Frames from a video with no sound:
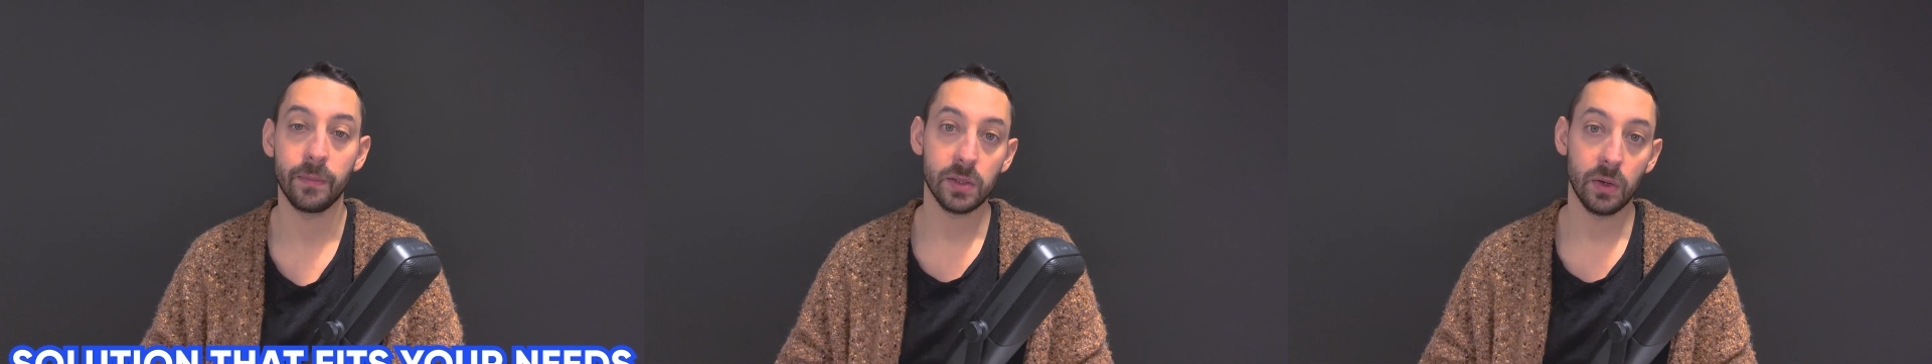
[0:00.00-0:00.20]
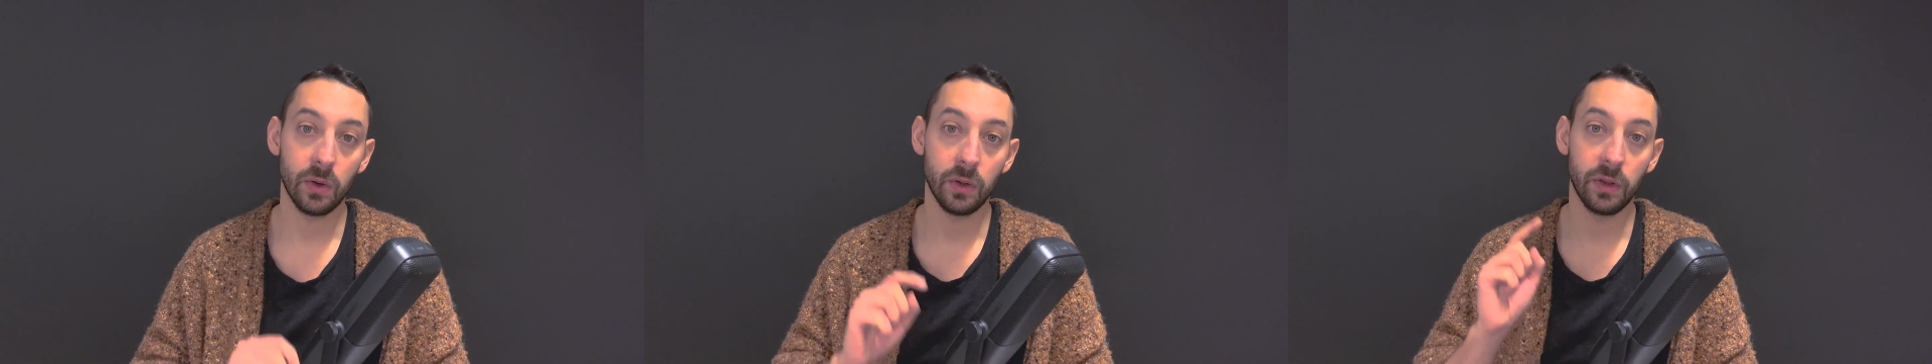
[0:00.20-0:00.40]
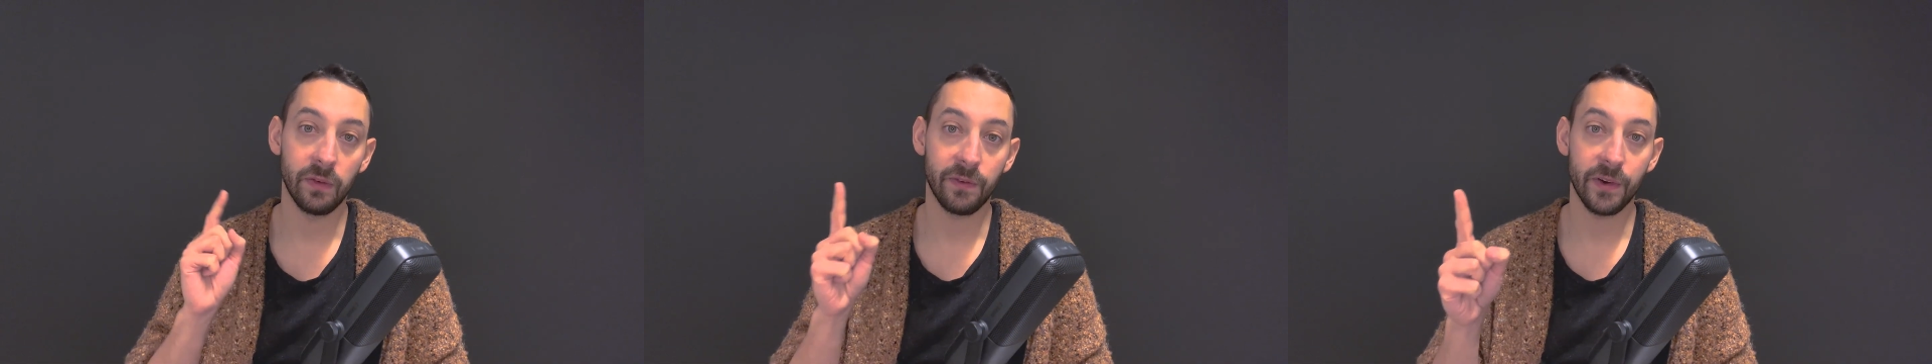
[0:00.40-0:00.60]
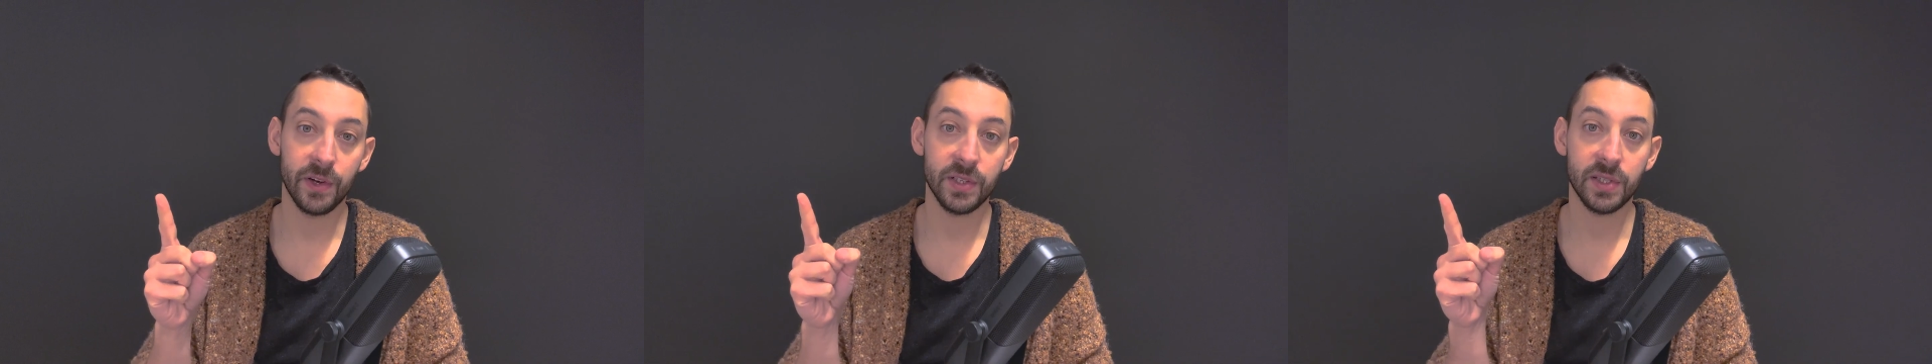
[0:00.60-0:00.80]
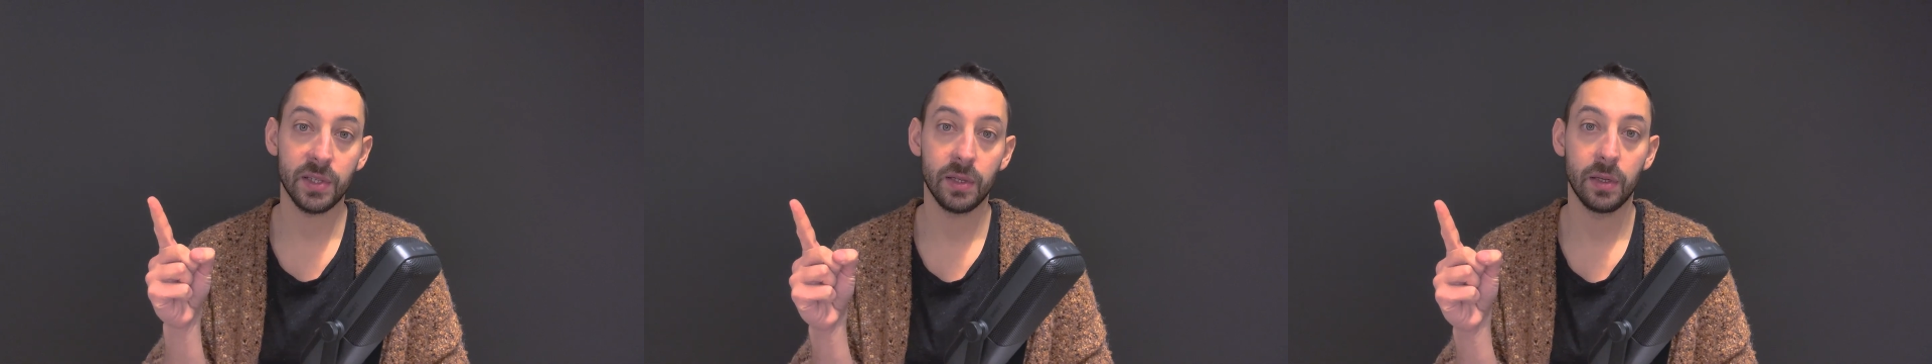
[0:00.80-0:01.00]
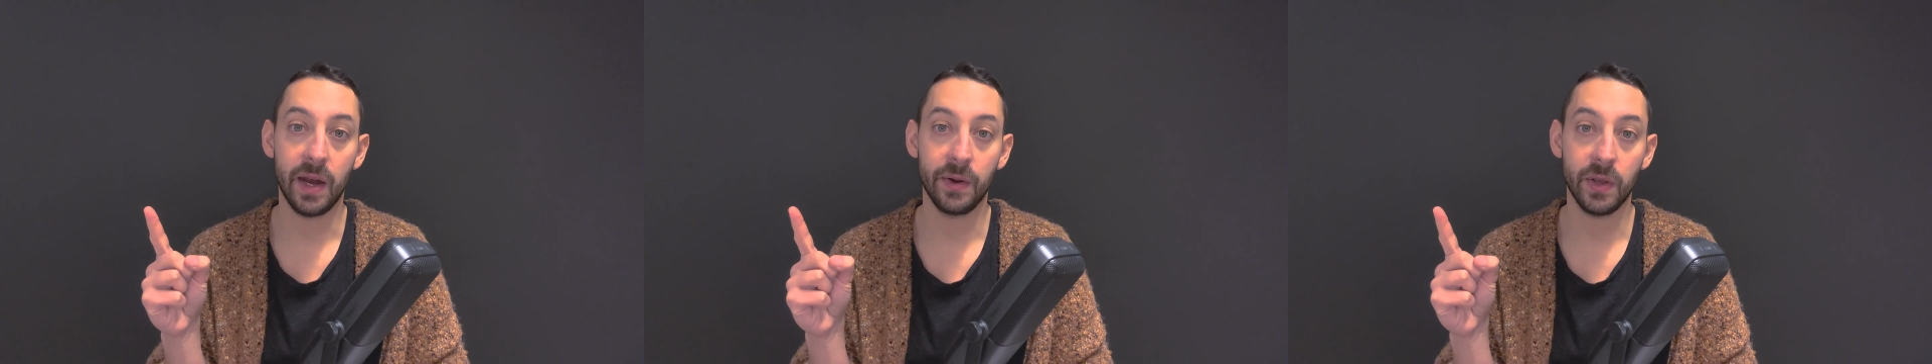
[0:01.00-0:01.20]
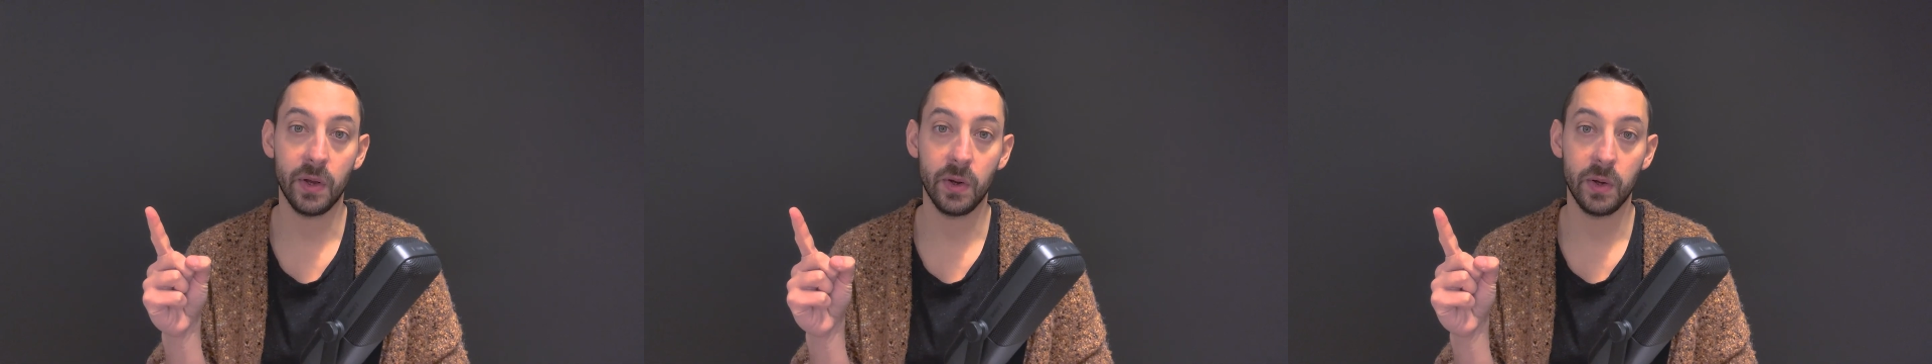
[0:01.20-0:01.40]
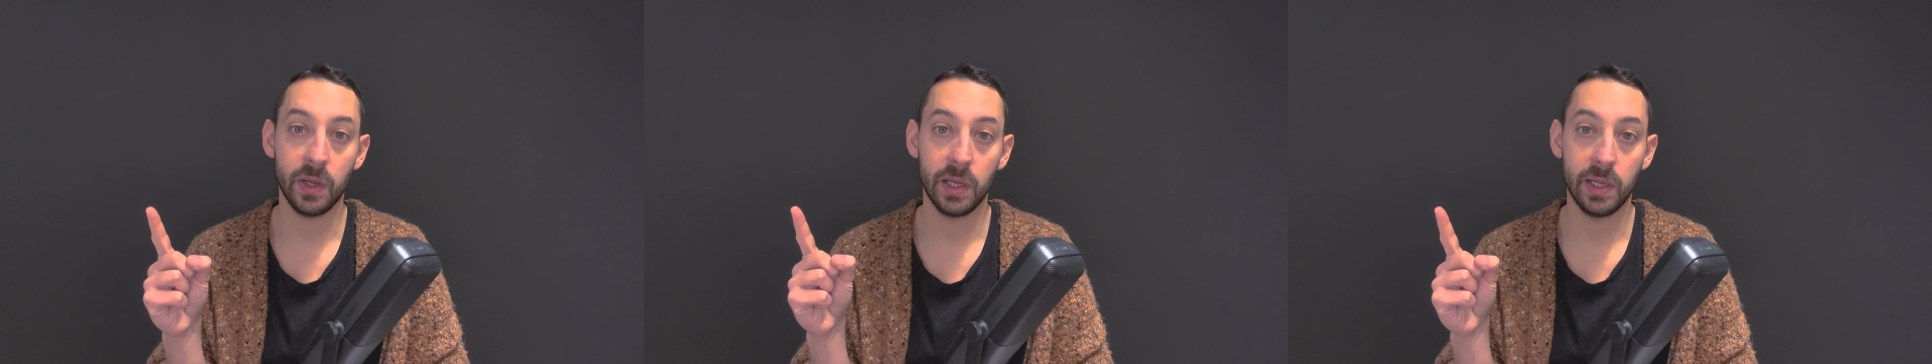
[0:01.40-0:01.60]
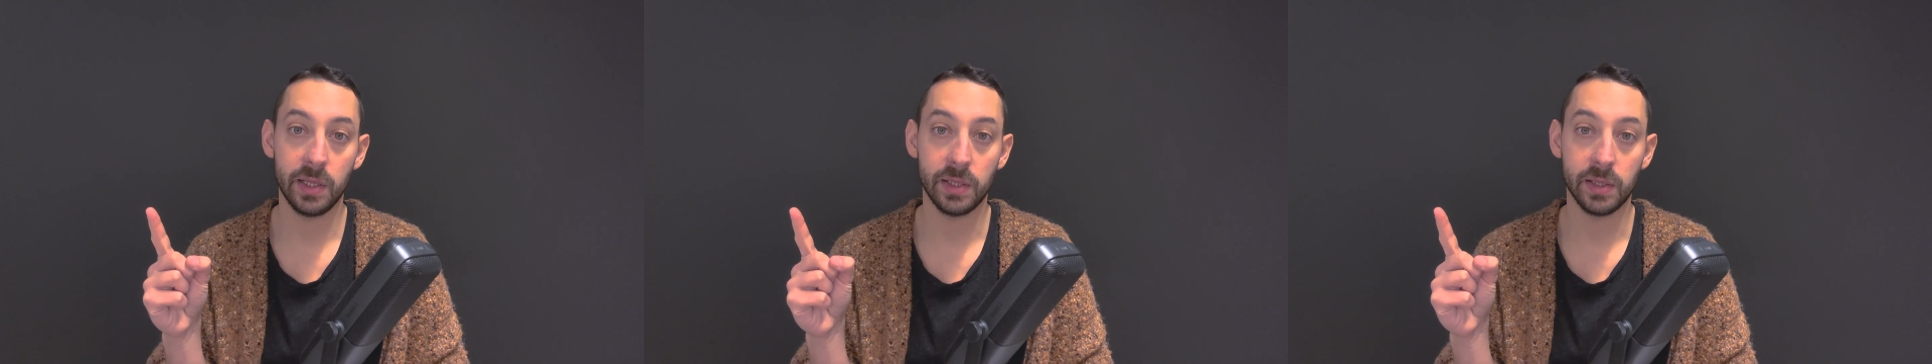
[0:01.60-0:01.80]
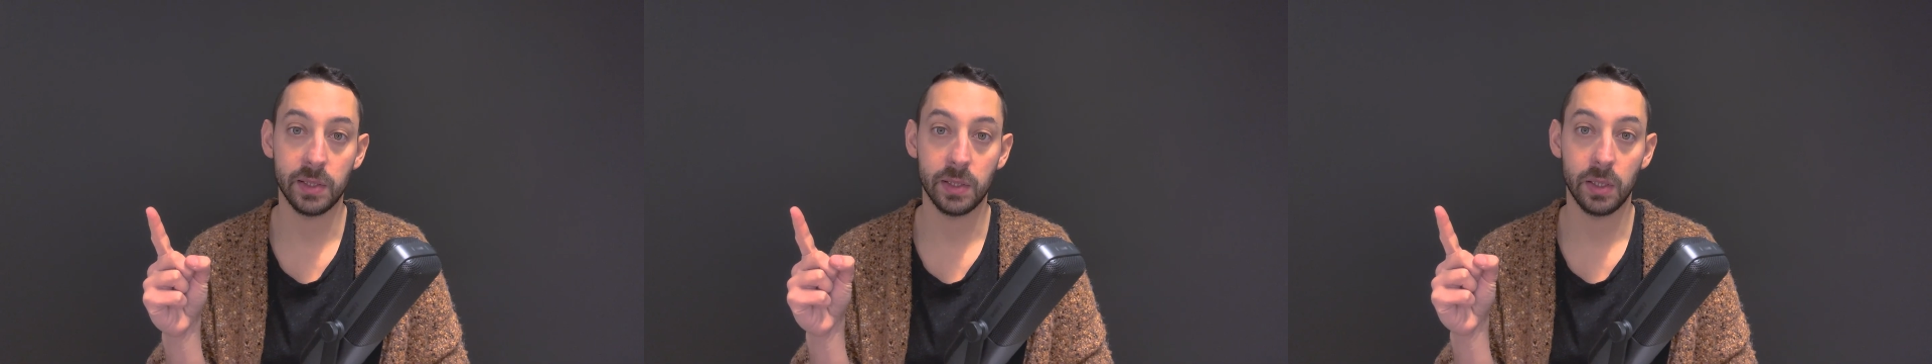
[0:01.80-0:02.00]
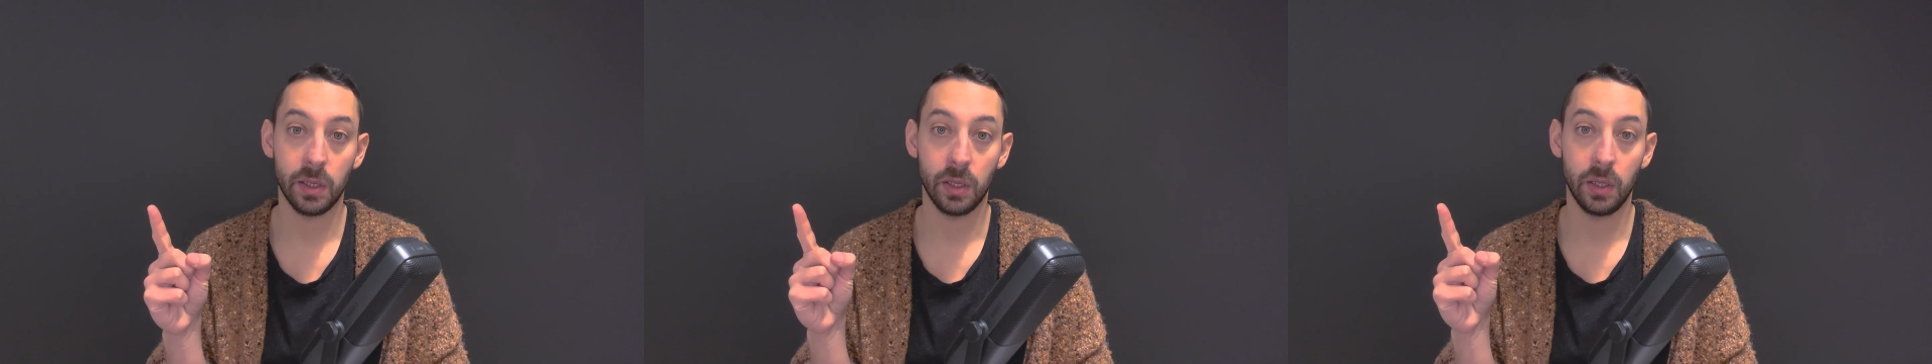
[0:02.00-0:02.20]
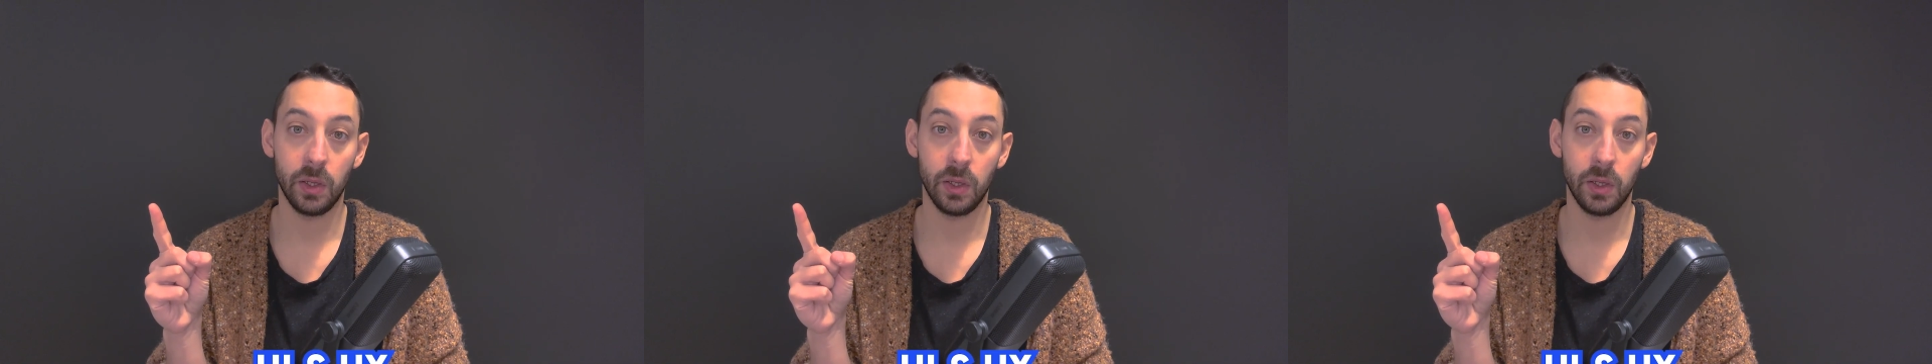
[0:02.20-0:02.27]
So the first scenario is